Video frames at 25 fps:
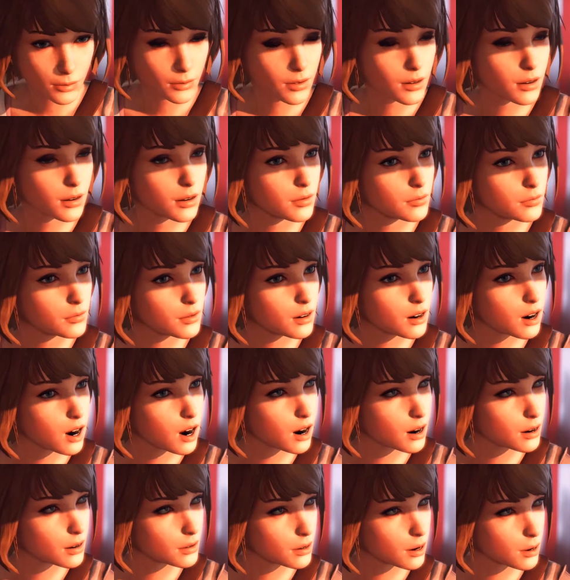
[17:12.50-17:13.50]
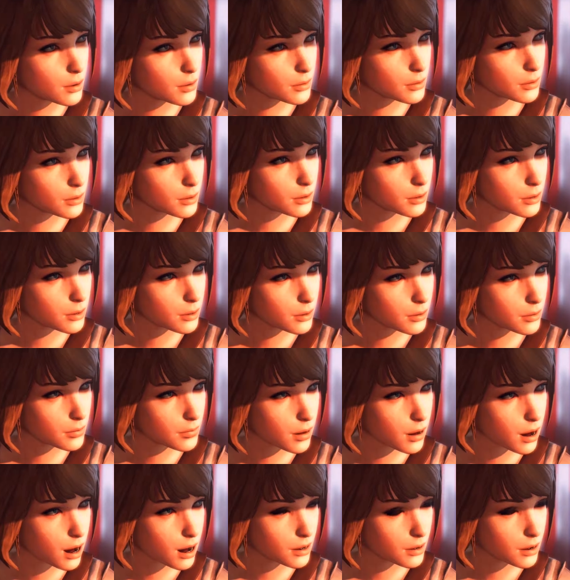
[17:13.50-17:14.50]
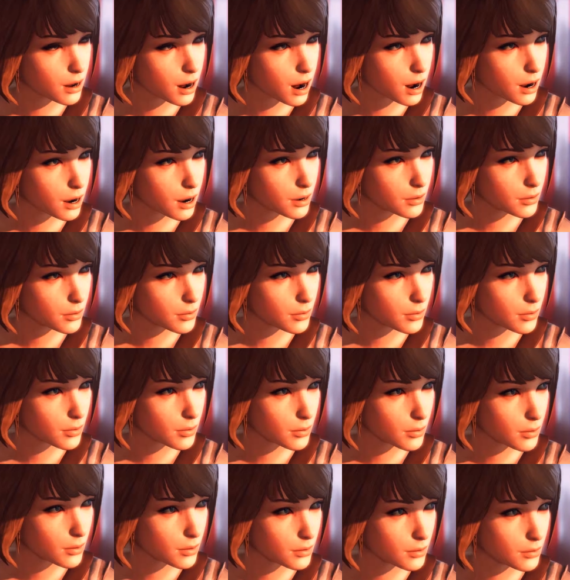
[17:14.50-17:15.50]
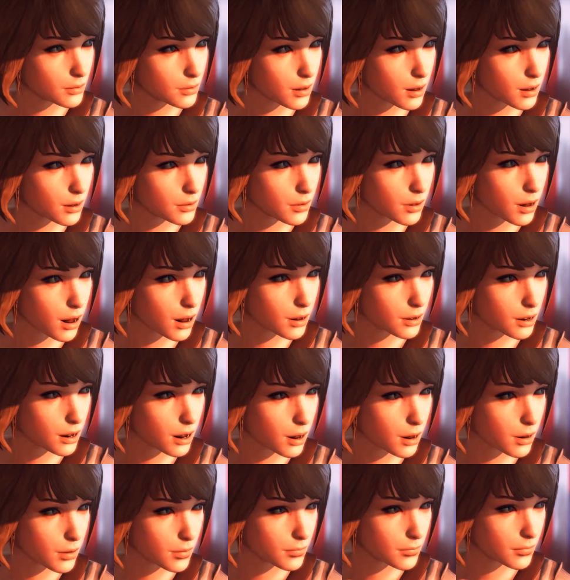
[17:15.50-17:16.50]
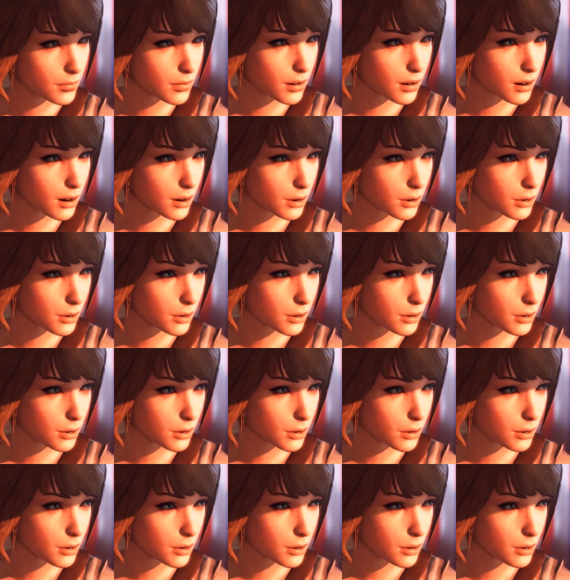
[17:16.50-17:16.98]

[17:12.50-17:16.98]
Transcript: So what happened? Did your folks, your mom, try to stop you?